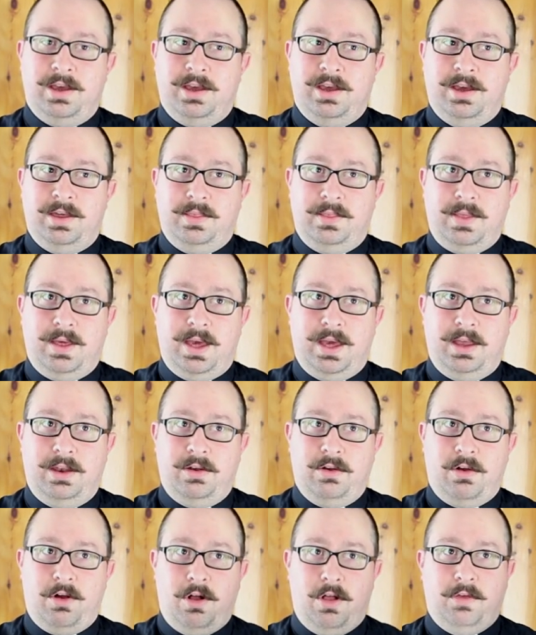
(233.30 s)
and
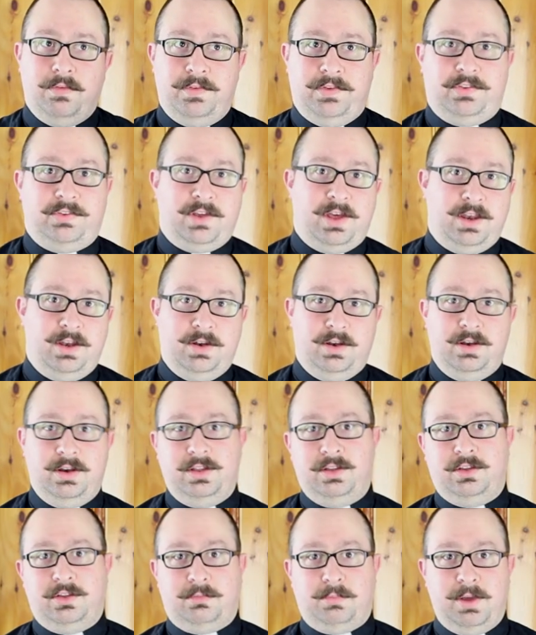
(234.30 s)
then all of a sudden,
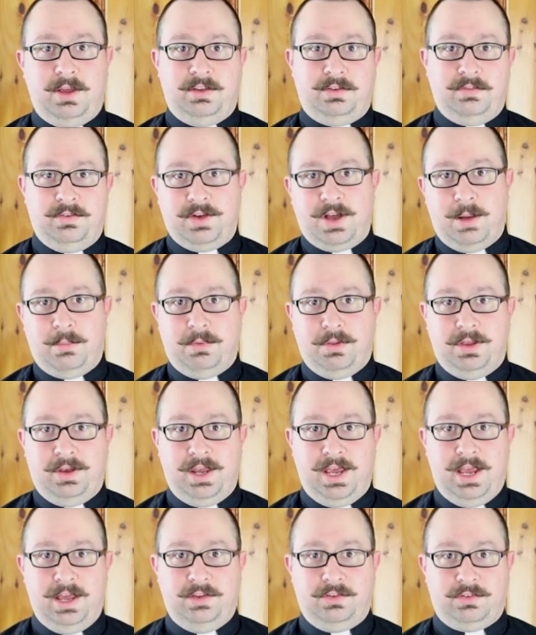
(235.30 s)
in the space of a couple of
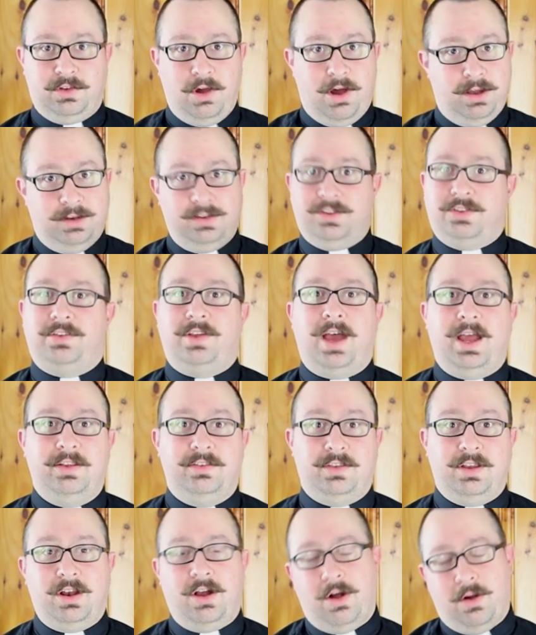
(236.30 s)
days, God
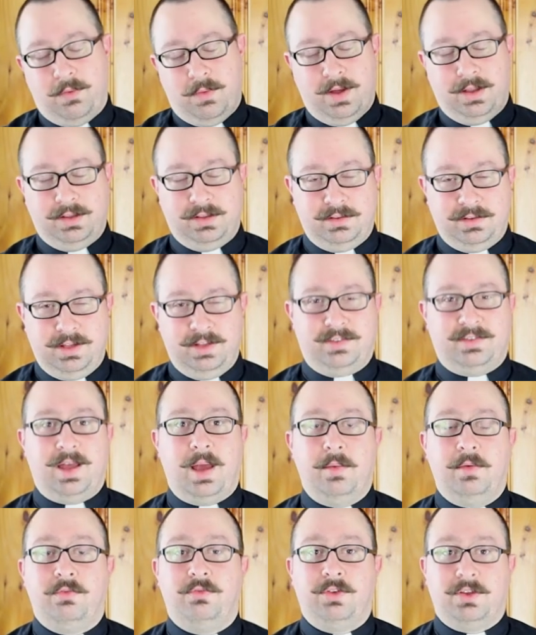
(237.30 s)
decides that, oh, well, it's
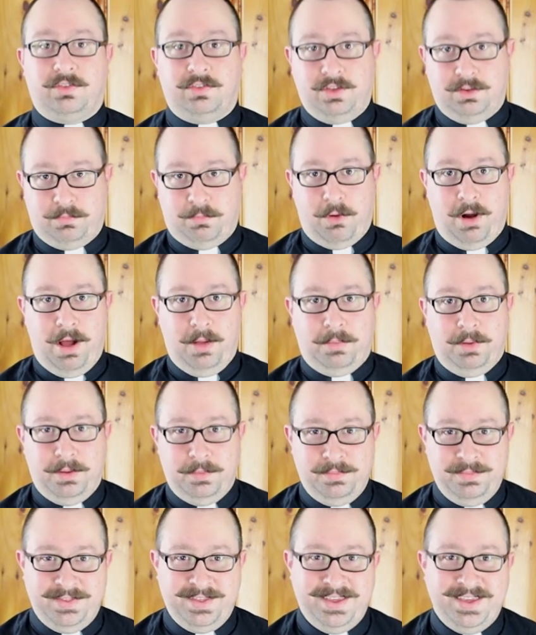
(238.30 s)
time to fix this problem.